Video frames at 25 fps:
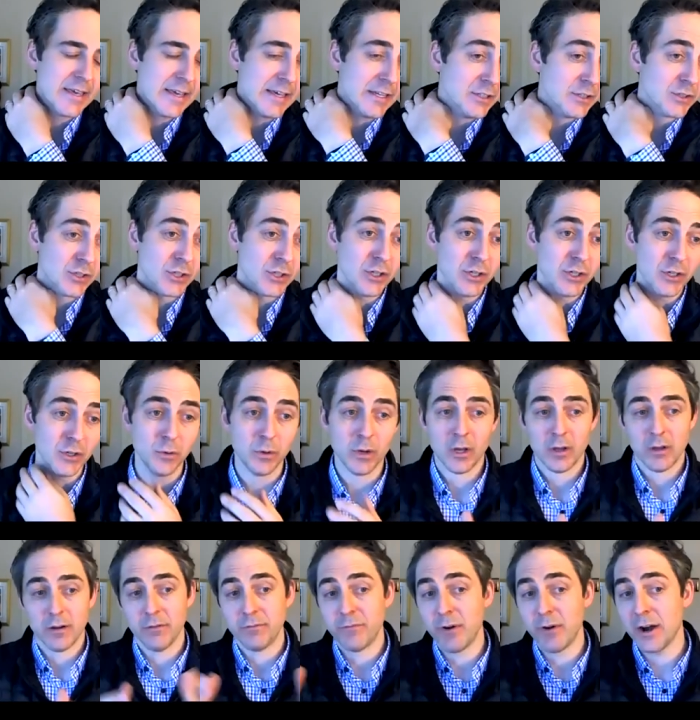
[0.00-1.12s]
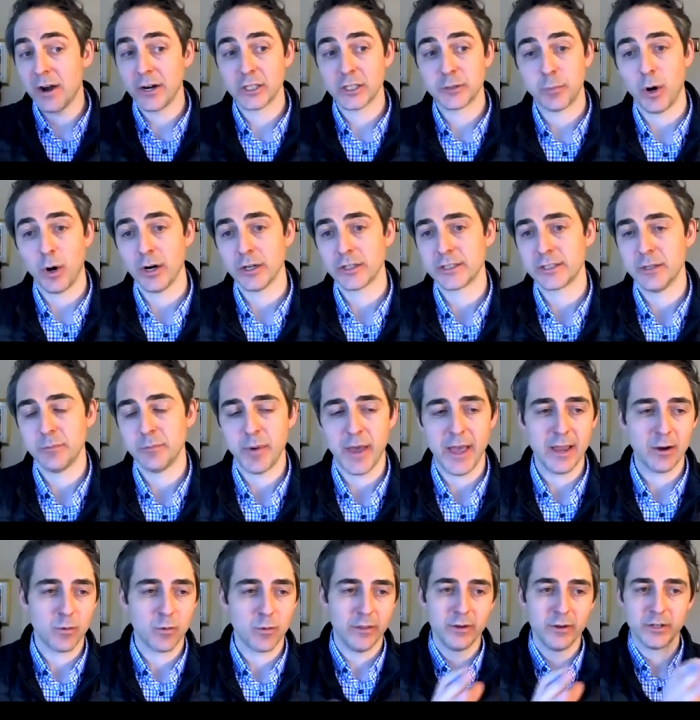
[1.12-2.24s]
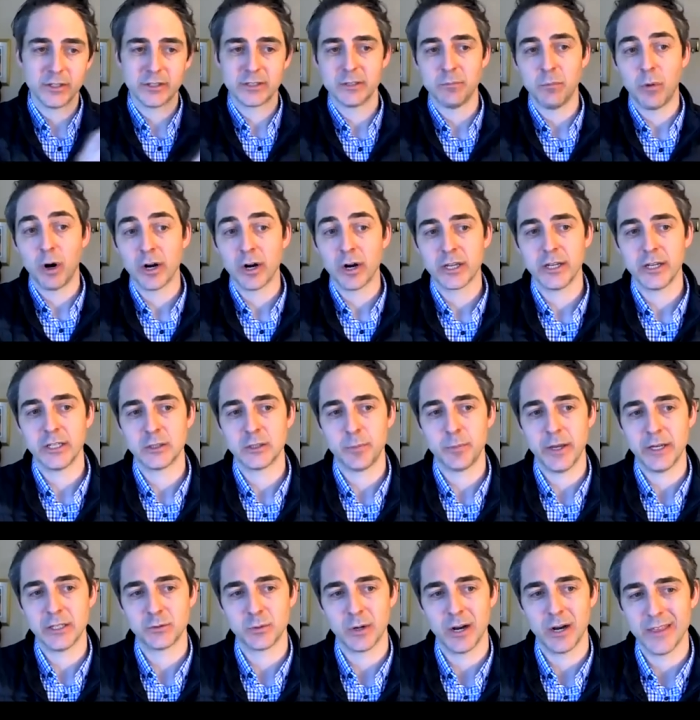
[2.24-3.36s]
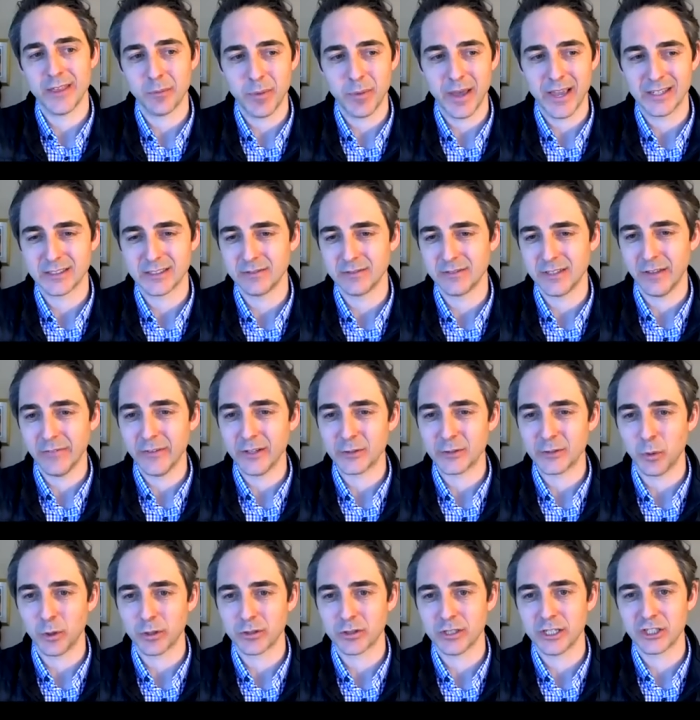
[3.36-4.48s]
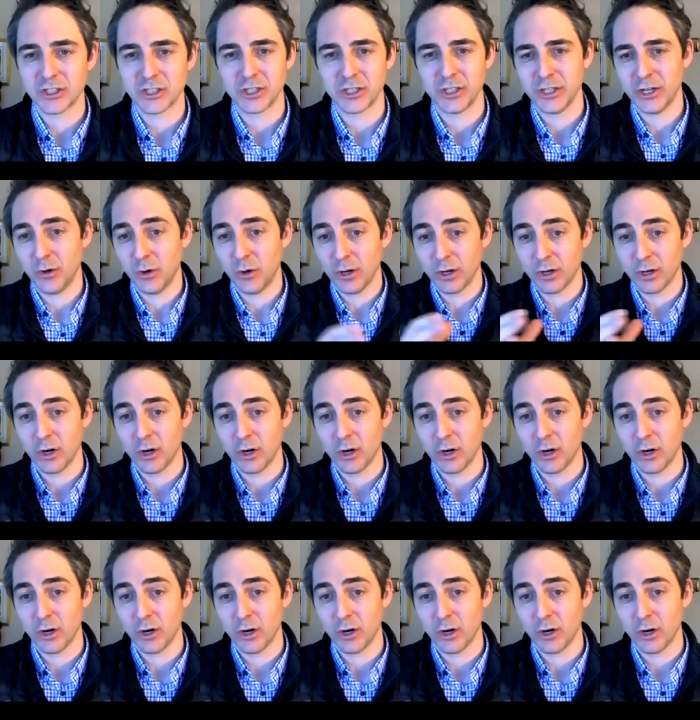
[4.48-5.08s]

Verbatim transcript: into various parts of the bank, whether it's the marketing space, where I think banks have done this more traditionally, or,